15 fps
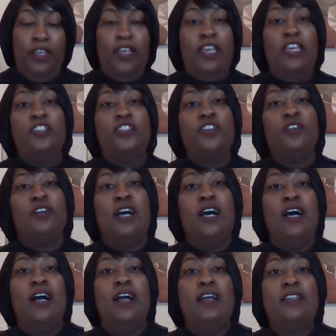And so
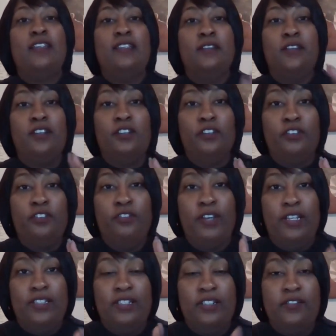God
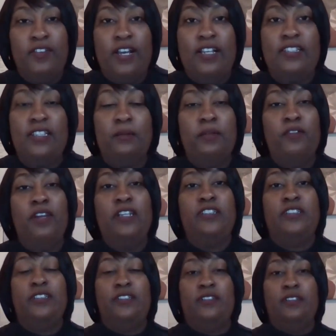creates a divine
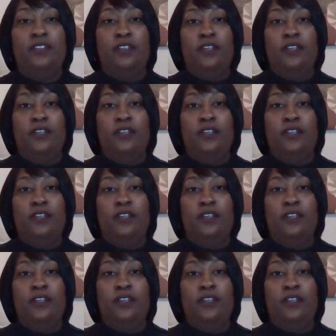separation,